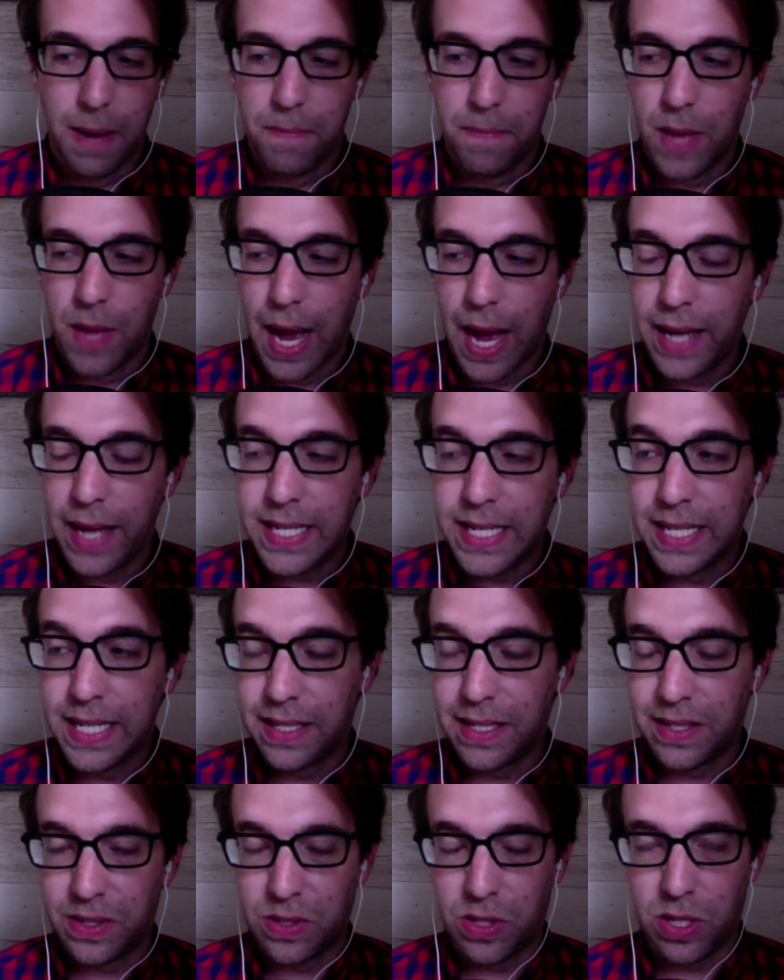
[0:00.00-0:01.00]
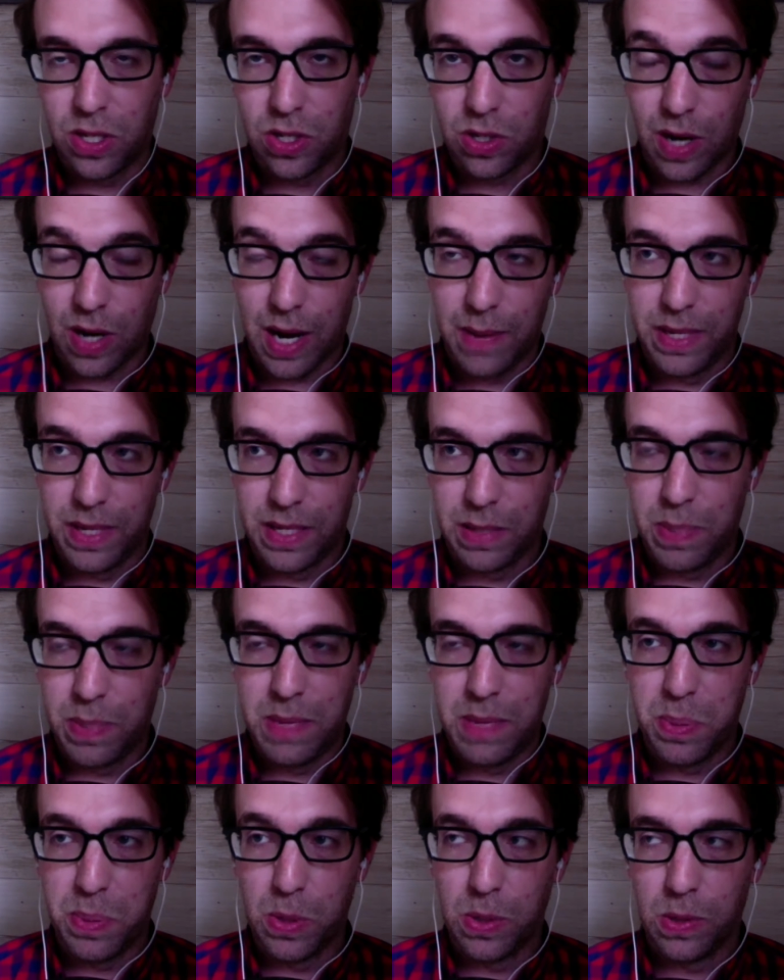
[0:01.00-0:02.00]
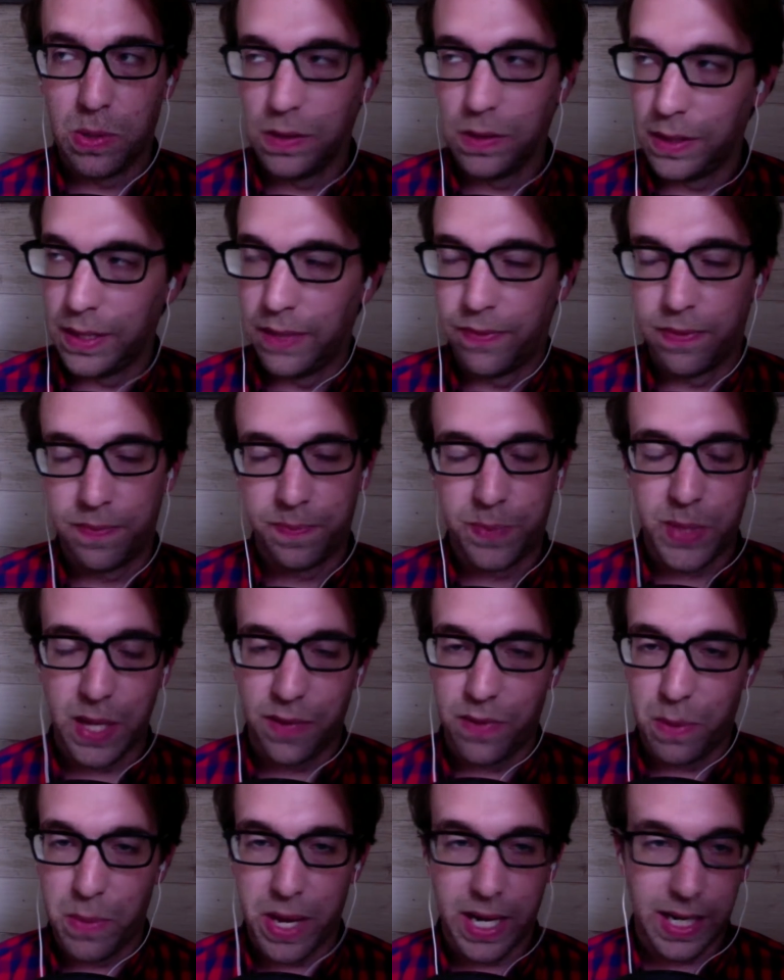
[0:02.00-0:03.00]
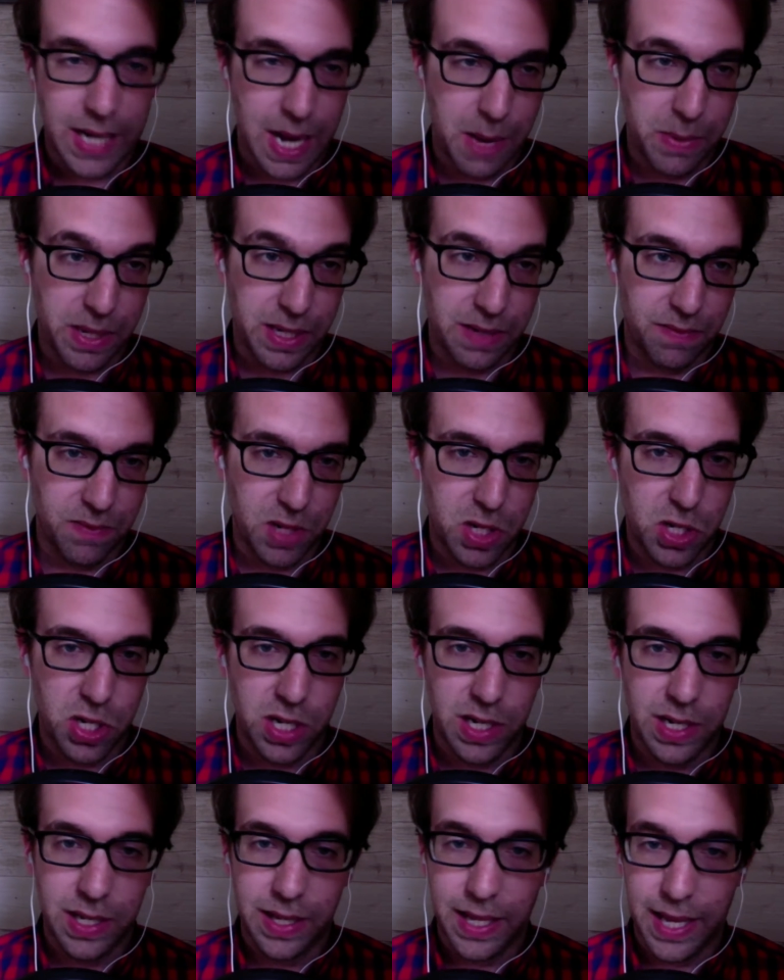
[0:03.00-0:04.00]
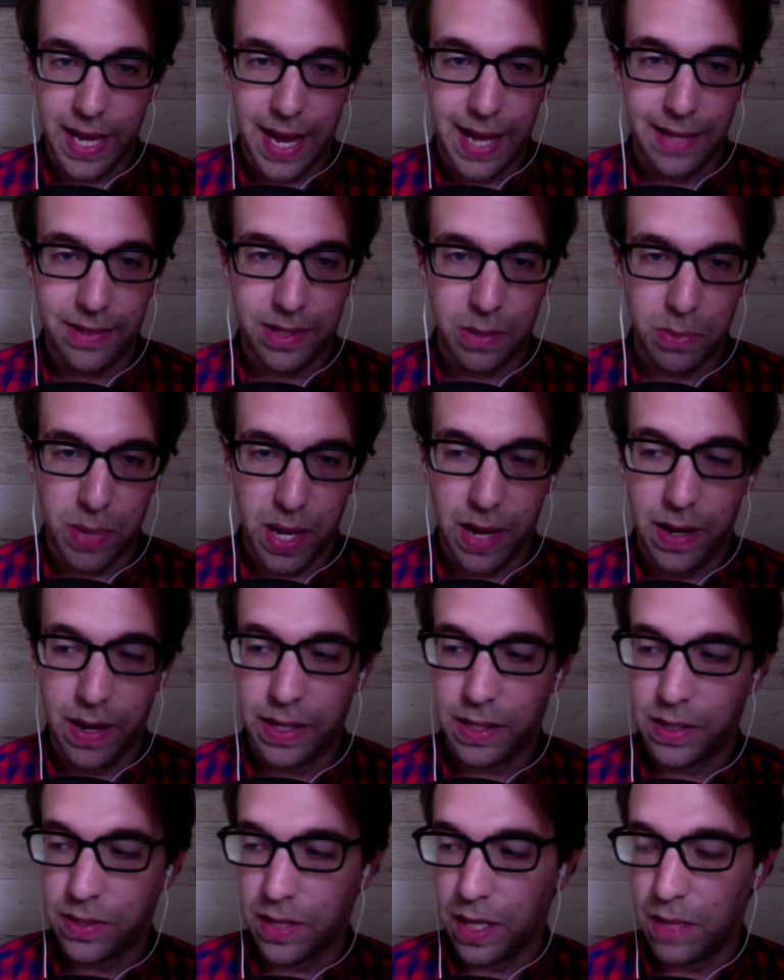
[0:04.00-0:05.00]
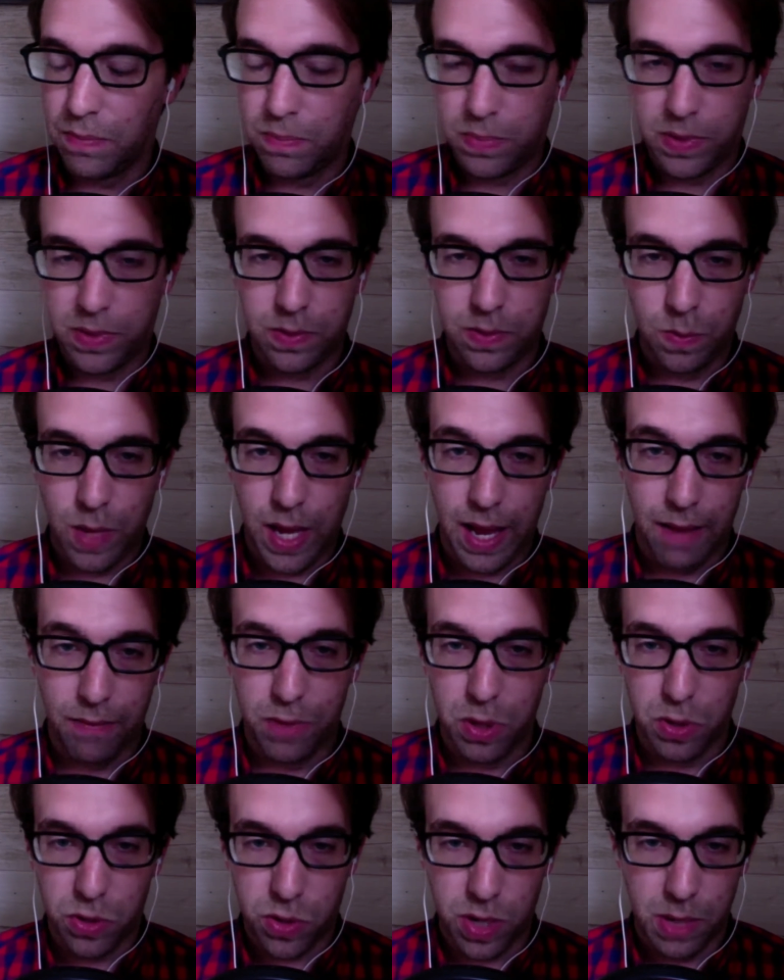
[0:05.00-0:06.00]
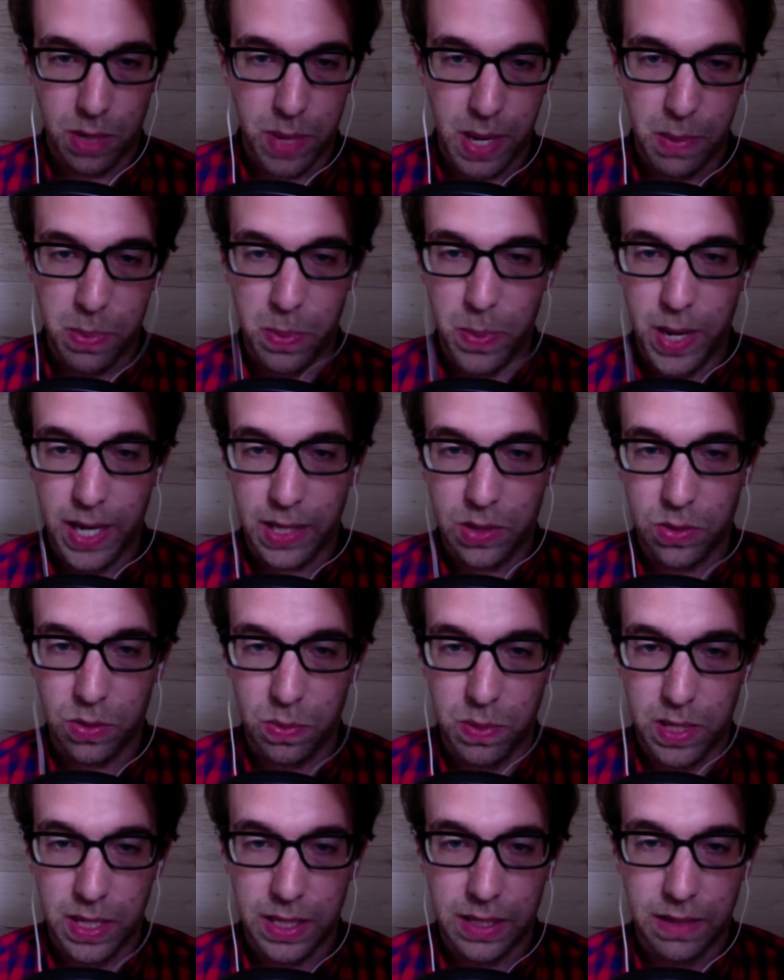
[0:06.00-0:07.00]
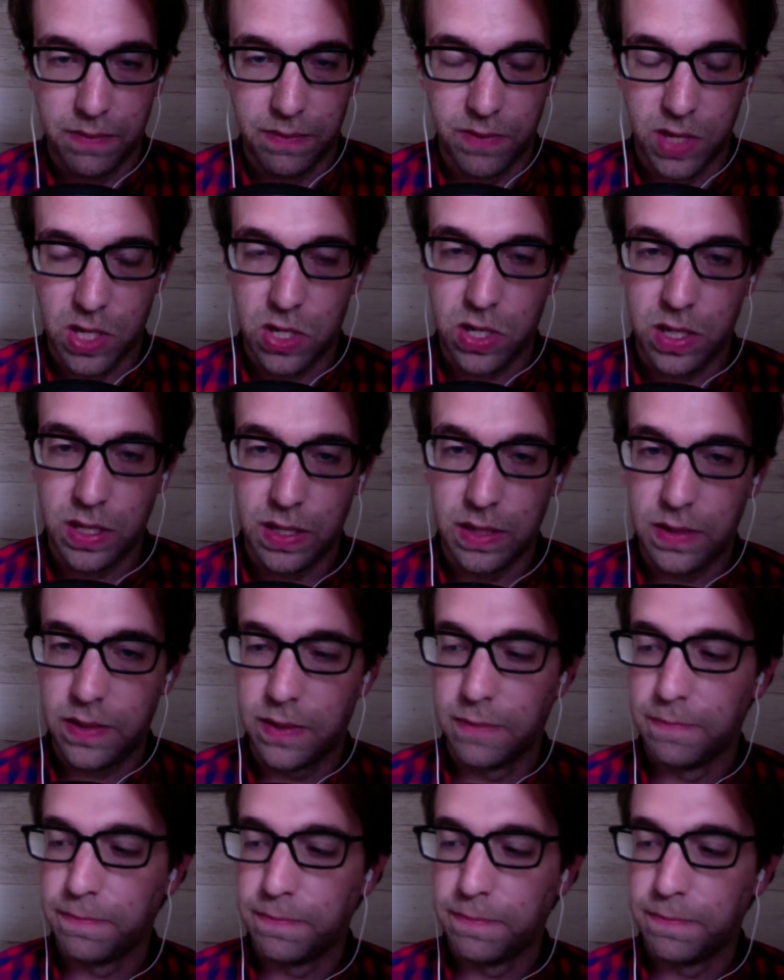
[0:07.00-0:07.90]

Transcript: I tend to describe it to people, if I'm at a comic convention and they ask about it, because I have those trade paperbacks with me at conventions.